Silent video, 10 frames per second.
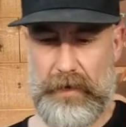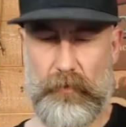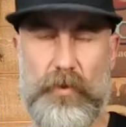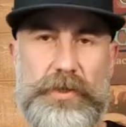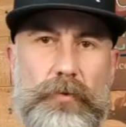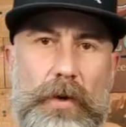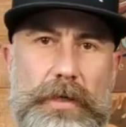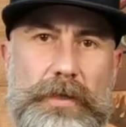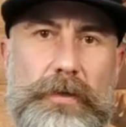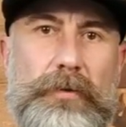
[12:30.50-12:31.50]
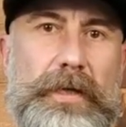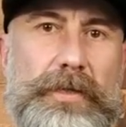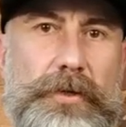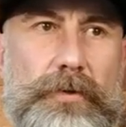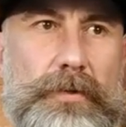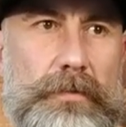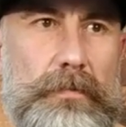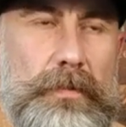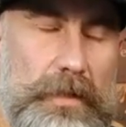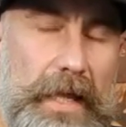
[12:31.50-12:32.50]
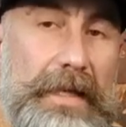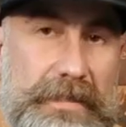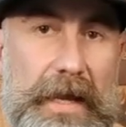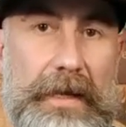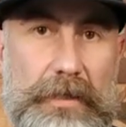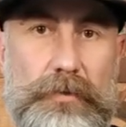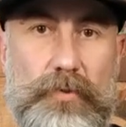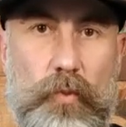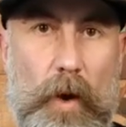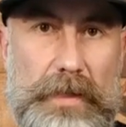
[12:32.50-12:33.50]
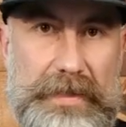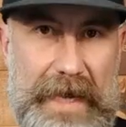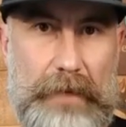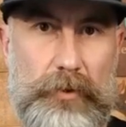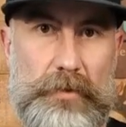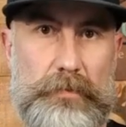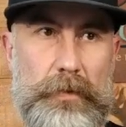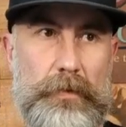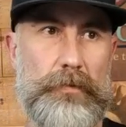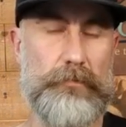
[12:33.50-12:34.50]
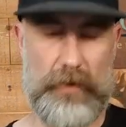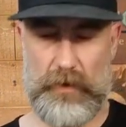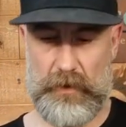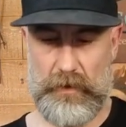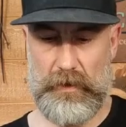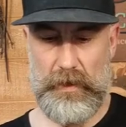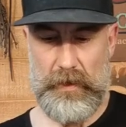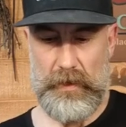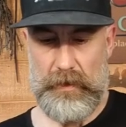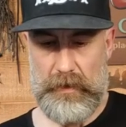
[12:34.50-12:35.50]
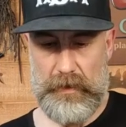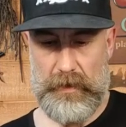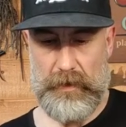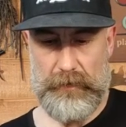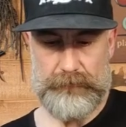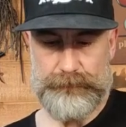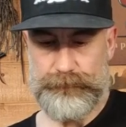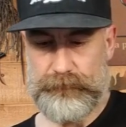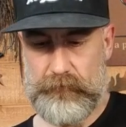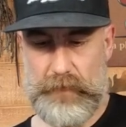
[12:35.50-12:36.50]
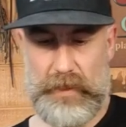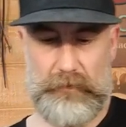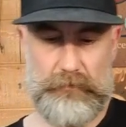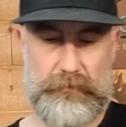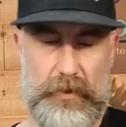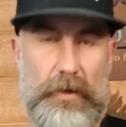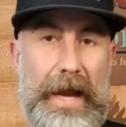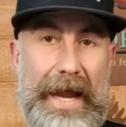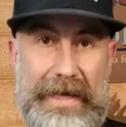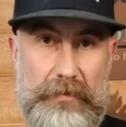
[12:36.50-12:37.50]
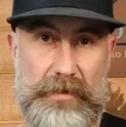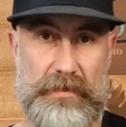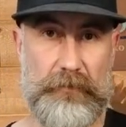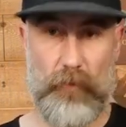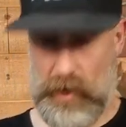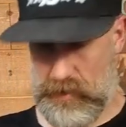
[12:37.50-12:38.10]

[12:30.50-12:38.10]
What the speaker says: And what you want to do is use 1 tablespoon per 8 ounces